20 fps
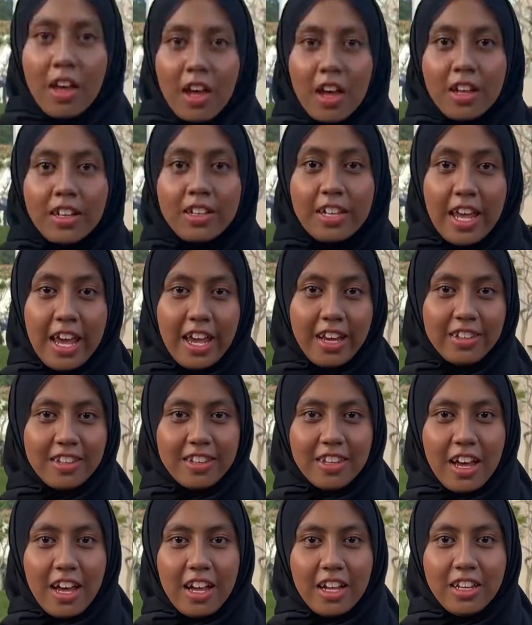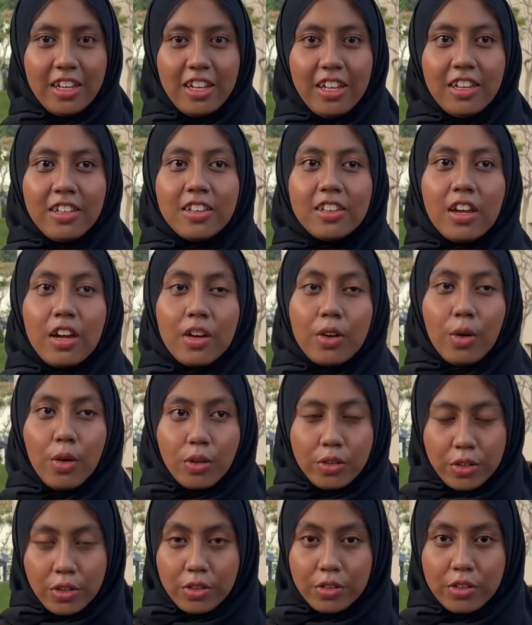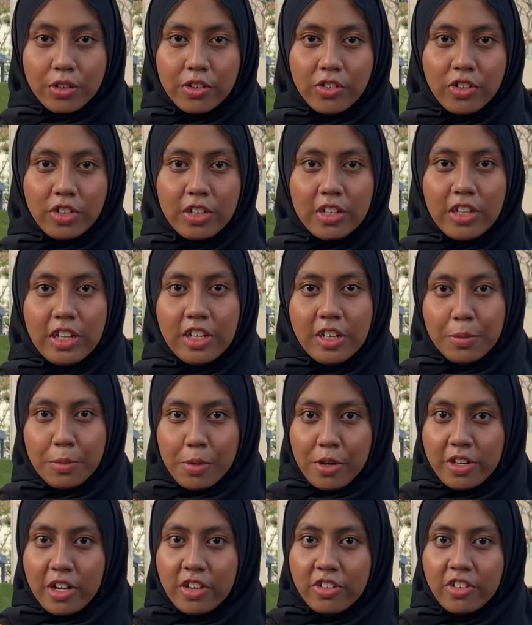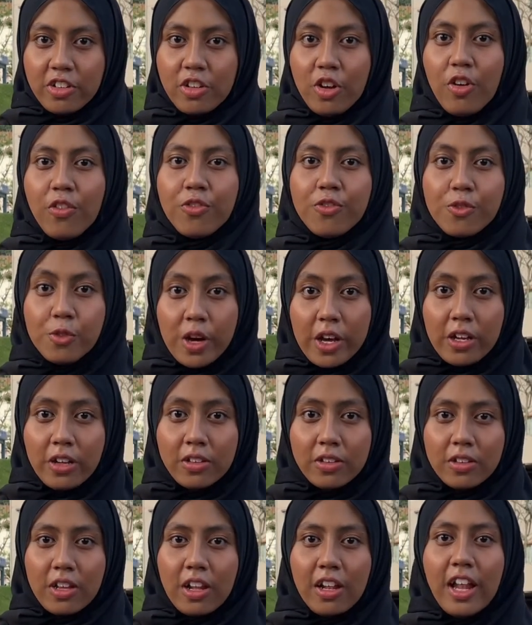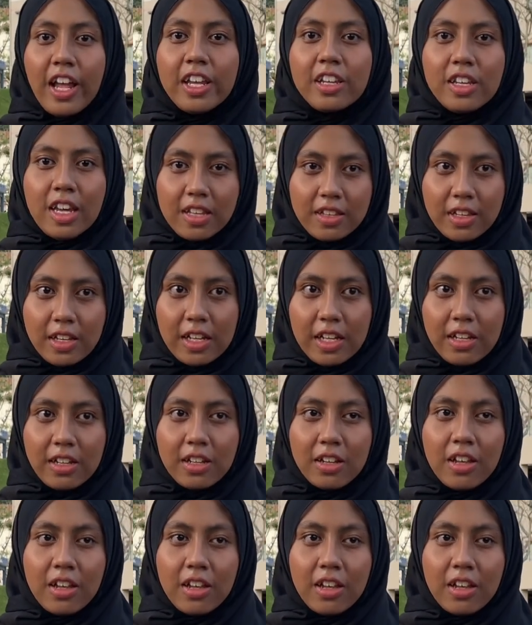Next, alkenes are also crucial in the production of fuels like gasoline.